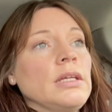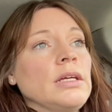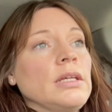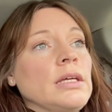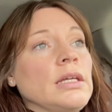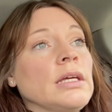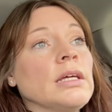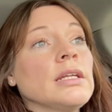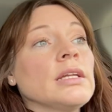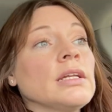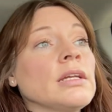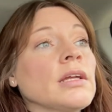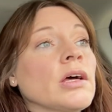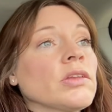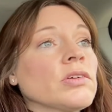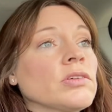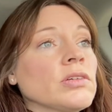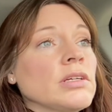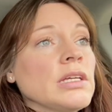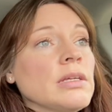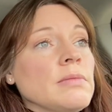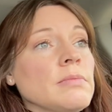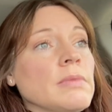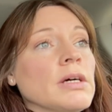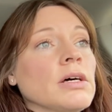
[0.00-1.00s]
in another
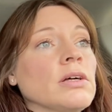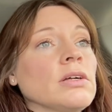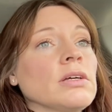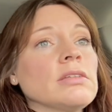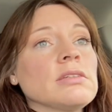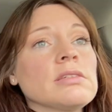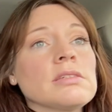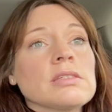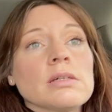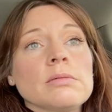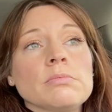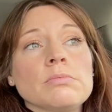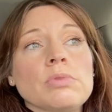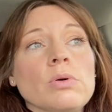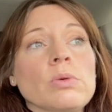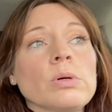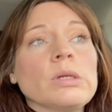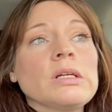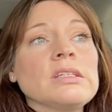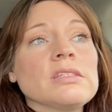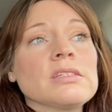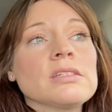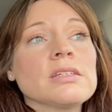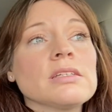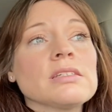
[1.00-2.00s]
email at some
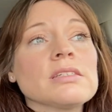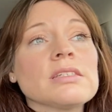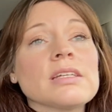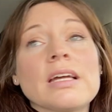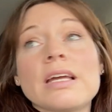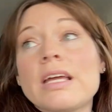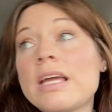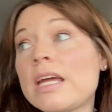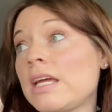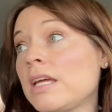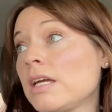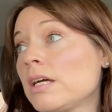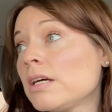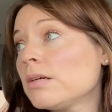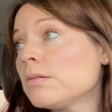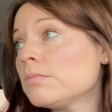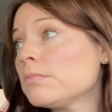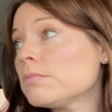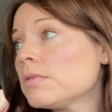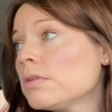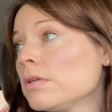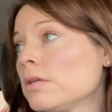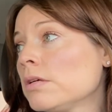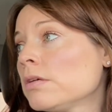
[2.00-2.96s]
point since I am